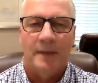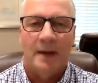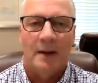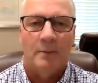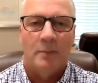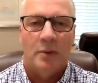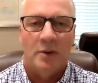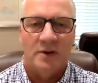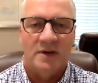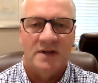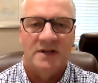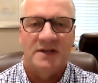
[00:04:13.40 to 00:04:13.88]

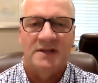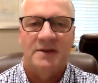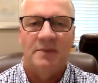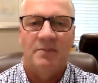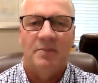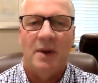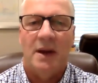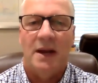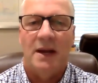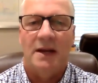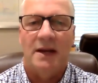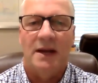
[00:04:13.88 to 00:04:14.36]

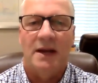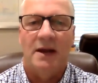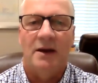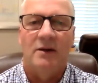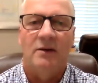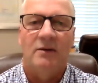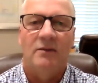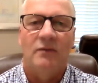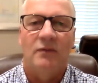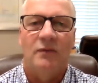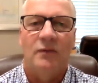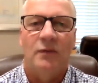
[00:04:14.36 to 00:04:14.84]
participate
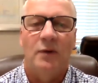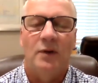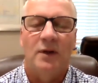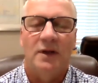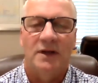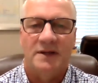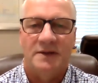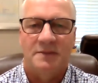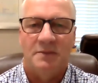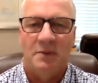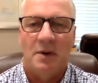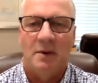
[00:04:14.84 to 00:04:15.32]
in full
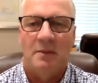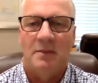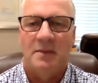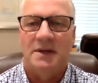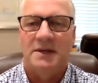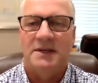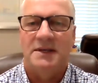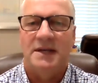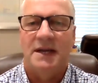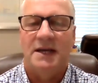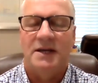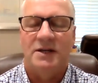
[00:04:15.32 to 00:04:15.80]

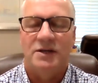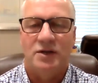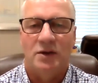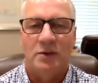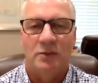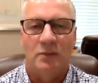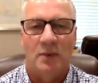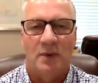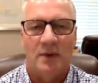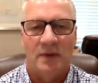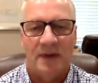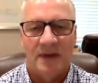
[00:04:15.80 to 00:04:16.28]
experimentation
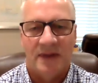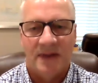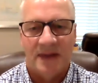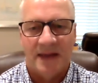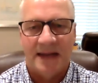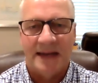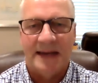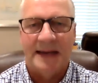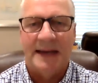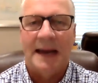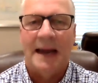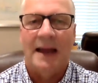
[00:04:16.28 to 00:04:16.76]
where they
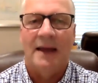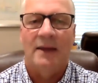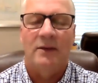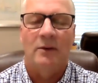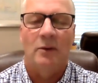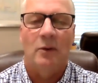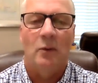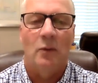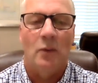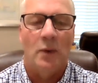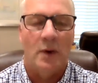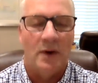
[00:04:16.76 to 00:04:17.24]

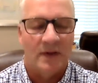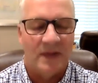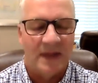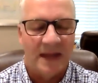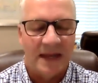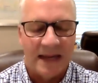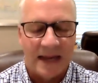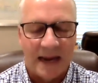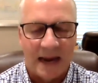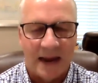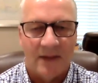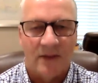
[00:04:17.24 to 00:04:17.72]

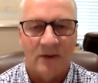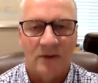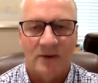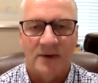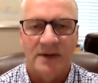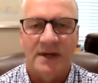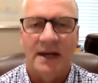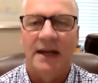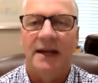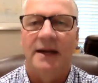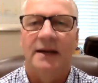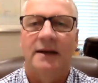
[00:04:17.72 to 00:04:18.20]
gather
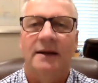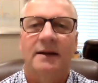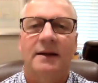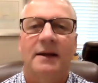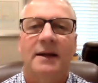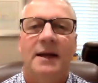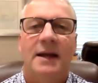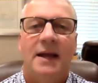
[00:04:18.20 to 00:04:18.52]
data